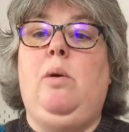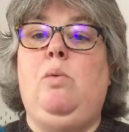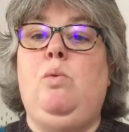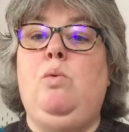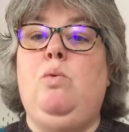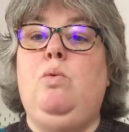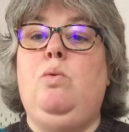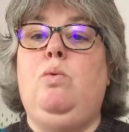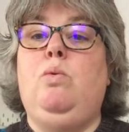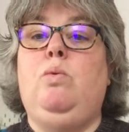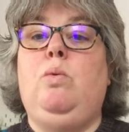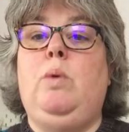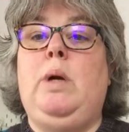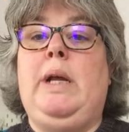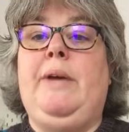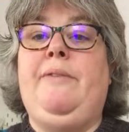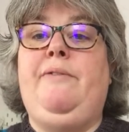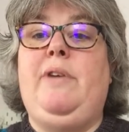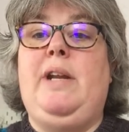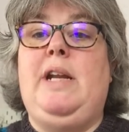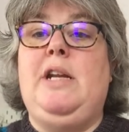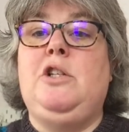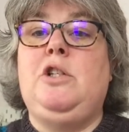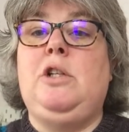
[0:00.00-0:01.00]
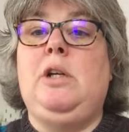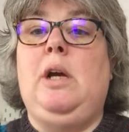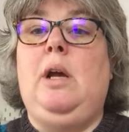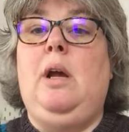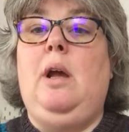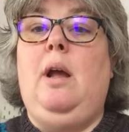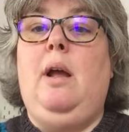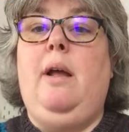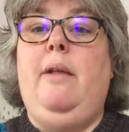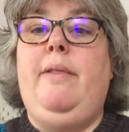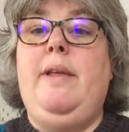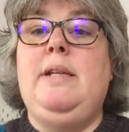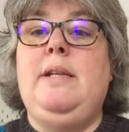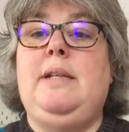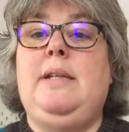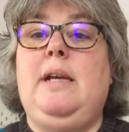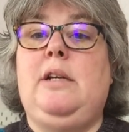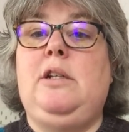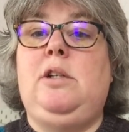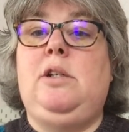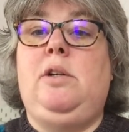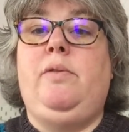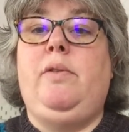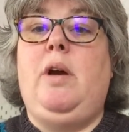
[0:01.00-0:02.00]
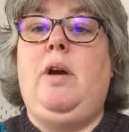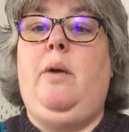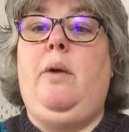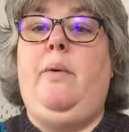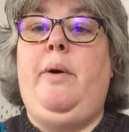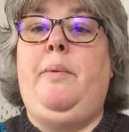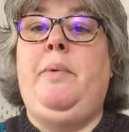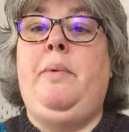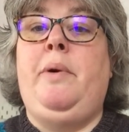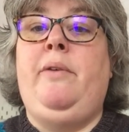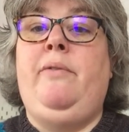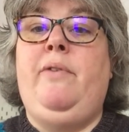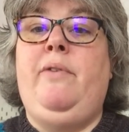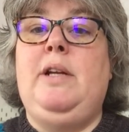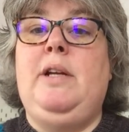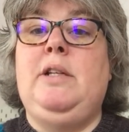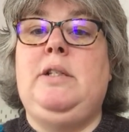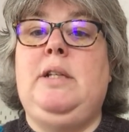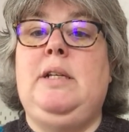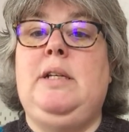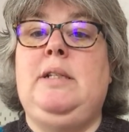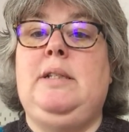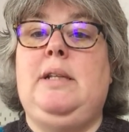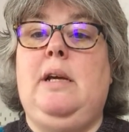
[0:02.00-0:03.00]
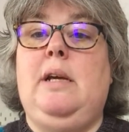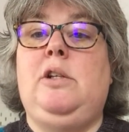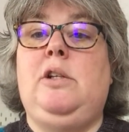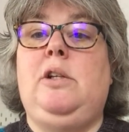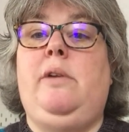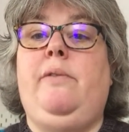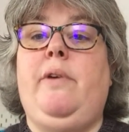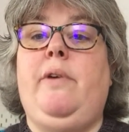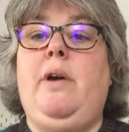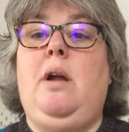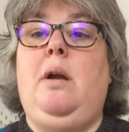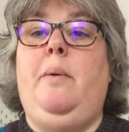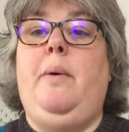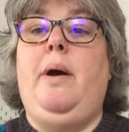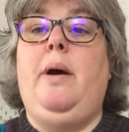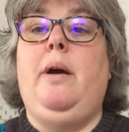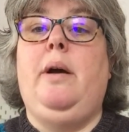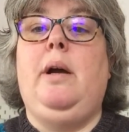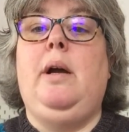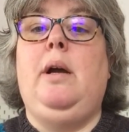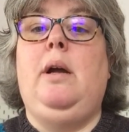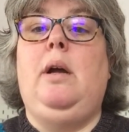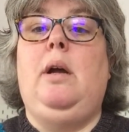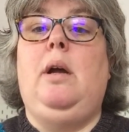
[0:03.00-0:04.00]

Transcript: Oh, I want to finish this section of colour work. I want to finish this section of colour work.